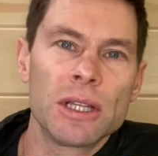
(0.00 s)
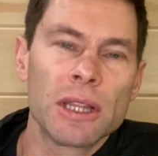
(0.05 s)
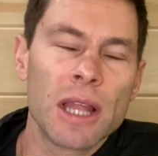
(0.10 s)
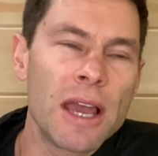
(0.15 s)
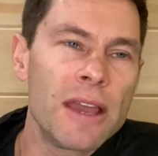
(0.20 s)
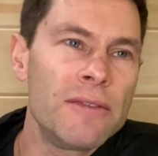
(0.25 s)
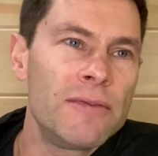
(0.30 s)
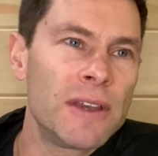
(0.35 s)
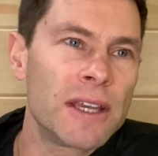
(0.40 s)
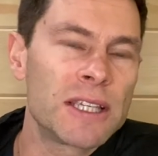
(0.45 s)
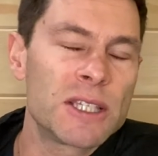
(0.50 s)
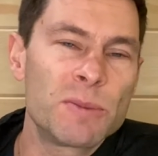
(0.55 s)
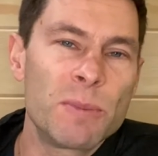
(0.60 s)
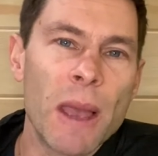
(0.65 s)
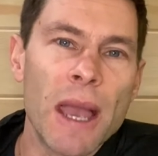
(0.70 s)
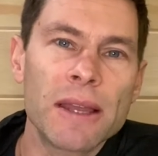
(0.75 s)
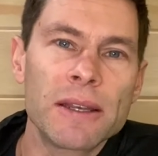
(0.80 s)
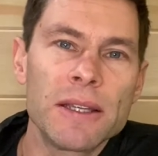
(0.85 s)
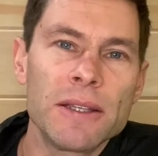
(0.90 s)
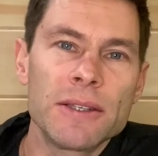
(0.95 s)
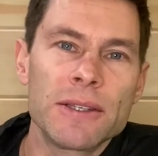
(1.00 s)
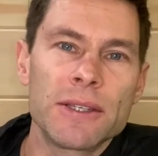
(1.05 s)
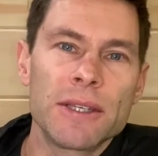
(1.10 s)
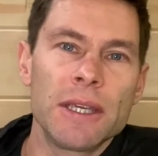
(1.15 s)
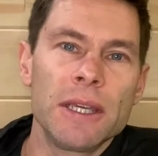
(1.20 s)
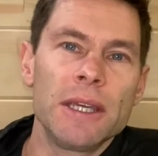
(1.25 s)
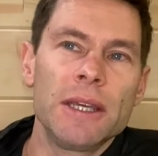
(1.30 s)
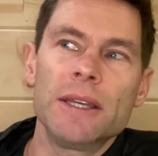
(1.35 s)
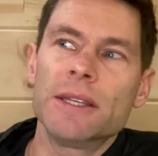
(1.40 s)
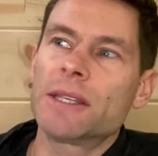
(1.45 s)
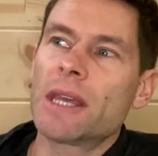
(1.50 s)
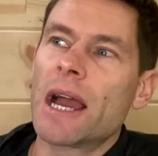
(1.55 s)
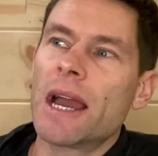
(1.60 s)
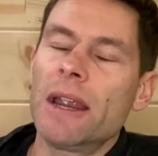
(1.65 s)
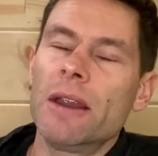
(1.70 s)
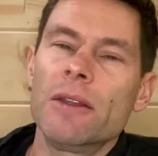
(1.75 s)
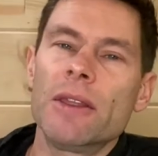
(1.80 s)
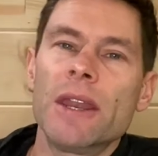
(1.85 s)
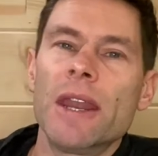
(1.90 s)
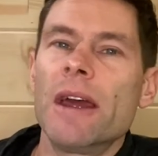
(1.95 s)
life expectancy is
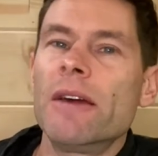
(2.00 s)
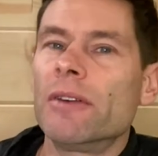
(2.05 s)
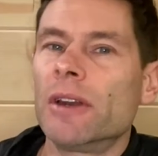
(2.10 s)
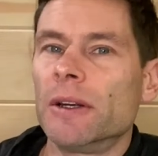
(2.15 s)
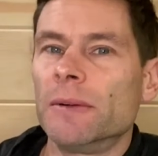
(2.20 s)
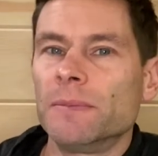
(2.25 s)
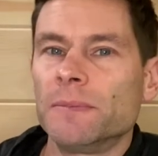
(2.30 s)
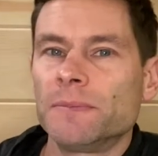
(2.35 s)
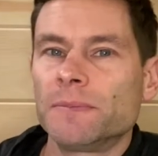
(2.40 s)
higher than ever.